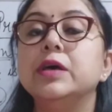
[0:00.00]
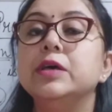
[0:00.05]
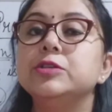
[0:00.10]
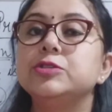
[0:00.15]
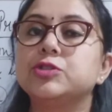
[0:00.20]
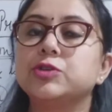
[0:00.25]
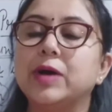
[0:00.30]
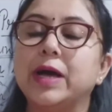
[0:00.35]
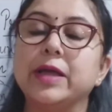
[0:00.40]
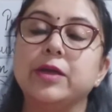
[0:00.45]

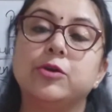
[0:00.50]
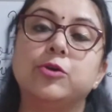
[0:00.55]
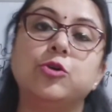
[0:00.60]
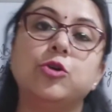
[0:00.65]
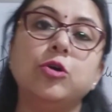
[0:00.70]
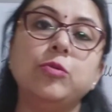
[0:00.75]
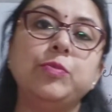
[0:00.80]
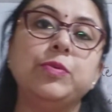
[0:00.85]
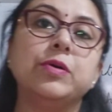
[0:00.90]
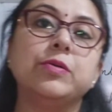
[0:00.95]
So I
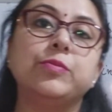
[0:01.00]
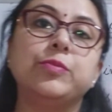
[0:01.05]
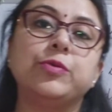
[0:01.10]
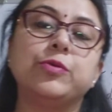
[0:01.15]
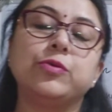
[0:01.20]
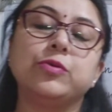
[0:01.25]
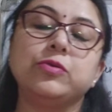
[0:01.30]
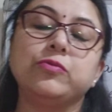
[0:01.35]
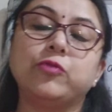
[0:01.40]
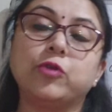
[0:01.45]
hope
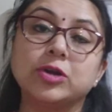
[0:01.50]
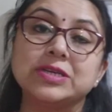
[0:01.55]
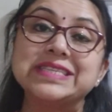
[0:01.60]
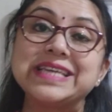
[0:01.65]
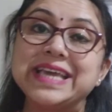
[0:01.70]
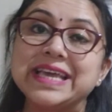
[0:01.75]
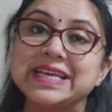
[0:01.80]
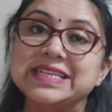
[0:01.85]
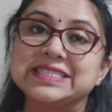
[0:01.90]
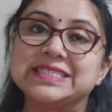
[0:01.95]
what
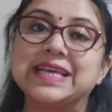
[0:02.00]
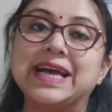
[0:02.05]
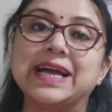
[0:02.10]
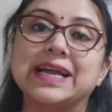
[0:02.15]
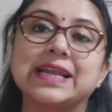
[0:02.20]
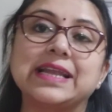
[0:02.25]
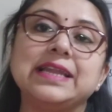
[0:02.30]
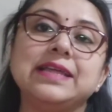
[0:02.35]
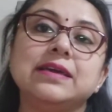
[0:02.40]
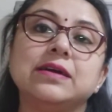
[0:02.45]

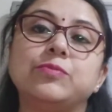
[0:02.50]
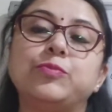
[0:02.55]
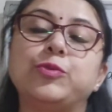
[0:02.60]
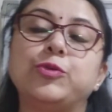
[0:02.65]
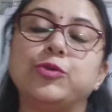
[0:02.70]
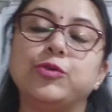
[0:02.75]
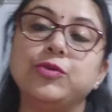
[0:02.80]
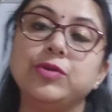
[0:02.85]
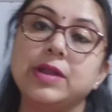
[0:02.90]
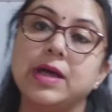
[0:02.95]
exactly a
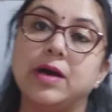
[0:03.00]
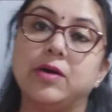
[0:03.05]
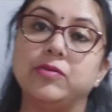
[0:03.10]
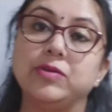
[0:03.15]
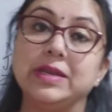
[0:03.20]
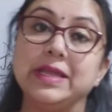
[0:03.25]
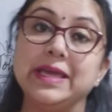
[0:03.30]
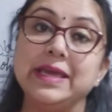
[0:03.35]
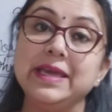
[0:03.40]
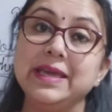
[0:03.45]

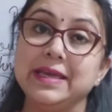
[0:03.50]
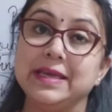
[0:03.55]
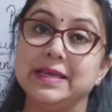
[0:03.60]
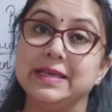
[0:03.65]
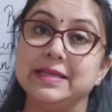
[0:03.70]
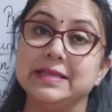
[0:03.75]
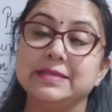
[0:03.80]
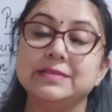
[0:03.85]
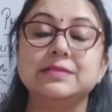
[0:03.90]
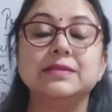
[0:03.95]
pronoun
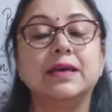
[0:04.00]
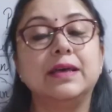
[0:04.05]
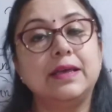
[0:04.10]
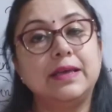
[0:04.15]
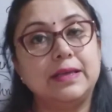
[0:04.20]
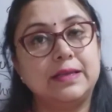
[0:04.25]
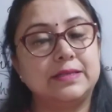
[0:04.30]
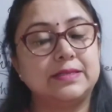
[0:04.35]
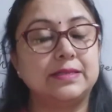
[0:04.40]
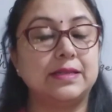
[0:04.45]
is
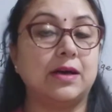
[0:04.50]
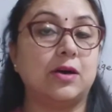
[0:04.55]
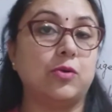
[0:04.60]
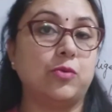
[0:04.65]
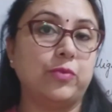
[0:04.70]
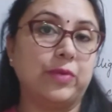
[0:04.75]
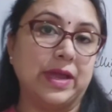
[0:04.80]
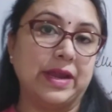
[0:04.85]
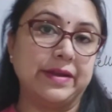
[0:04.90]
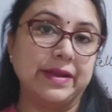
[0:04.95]
now
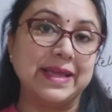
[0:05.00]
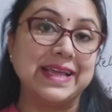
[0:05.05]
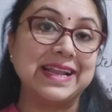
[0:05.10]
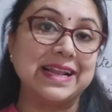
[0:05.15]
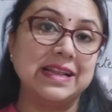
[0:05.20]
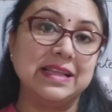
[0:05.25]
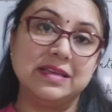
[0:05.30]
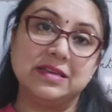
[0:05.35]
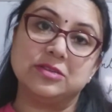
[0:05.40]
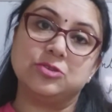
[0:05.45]
very
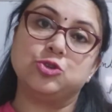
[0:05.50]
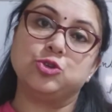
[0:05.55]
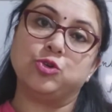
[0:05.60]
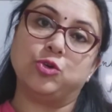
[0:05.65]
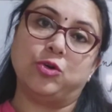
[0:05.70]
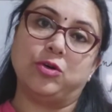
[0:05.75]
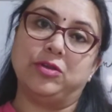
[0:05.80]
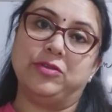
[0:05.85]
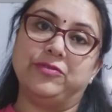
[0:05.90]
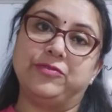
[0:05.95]
clear to
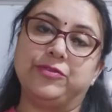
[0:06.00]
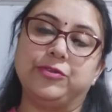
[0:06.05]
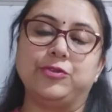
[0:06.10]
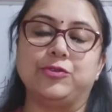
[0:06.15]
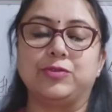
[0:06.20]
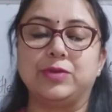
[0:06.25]
all of you.